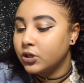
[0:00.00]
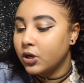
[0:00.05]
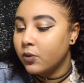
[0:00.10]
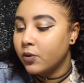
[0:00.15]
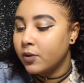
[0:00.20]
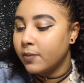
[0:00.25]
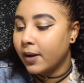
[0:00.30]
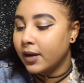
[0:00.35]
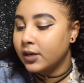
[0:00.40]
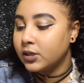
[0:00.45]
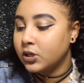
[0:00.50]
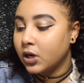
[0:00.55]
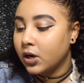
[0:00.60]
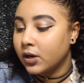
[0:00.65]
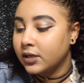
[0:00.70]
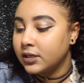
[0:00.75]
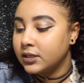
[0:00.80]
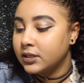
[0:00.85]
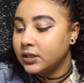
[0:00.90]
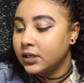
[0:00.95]
Zoe my
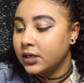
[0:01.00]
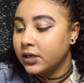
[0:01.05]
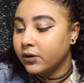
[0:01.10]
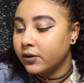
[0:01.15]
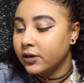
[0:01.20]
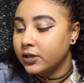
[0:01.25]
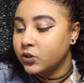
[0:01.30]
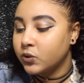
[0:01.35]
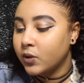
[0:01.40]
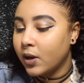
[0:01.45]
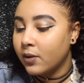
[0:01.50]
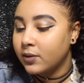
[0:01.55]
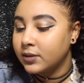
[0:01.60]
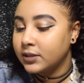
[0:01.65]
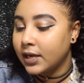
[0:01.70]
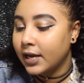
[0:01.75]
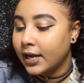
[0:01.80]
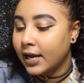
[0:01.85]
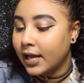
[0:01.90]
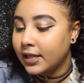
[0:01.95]
darkest secret. So I
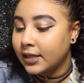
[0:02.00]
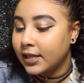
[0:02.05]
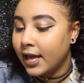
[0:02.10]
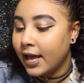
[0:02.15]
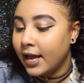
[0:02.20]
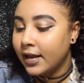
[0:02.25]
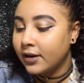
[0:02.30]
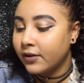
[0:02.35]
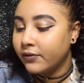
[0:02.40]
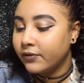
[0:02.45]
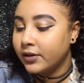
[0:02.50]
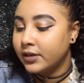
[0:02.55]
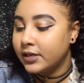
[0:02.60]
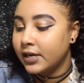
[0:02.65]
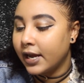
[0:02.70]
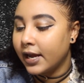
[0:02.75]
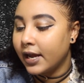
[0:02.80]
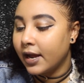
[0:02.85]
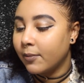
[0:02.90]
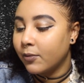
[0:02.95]
was like, at the end of the
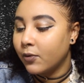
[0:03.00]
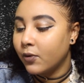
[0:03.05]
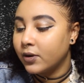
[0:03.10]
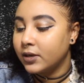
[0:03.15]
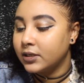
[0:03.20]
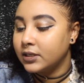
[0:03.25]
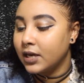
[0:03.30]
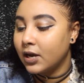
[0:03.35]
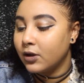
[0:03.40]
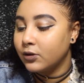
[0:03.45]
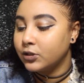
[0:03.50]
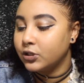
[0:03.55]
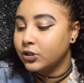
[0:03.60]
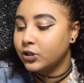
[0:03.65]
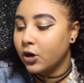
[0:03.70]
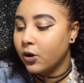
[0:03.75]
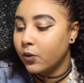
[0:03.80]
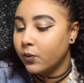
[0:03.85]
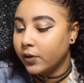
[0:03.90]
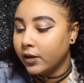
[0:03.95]
day, I'm going to tell
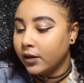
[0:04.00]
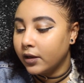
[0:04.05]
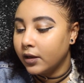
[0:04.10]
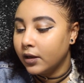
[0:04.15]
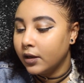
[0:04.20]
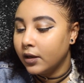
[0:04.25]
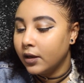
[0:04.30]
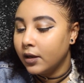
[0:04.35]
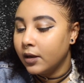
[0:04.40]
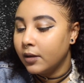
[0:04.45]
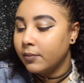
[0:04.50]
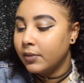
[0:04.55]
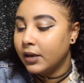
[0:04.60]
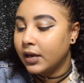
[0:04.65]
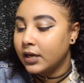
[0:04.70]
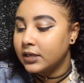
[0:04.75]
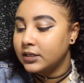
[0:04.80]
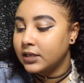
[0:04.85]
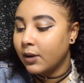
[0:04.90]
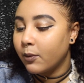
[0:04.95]
Zoe
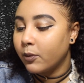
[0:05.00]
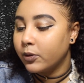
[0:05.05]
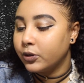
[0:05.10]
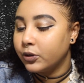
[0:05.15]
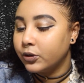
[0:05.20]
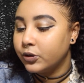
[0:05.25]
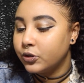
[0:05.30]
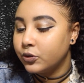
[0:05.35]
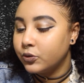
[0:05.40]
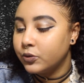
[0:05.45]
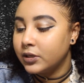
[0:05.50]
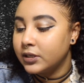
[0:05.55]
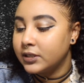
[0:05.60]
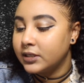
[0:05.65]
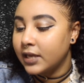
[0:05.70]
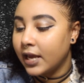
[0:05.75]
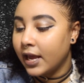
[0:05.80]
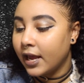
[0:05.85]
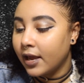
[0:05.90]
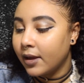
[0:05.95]
because I would do the
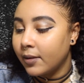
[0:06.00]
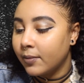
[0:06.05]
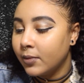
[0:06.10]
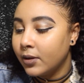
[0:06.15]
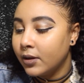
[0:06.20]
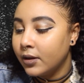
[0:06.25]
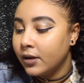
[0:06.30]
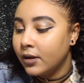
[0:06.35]
same.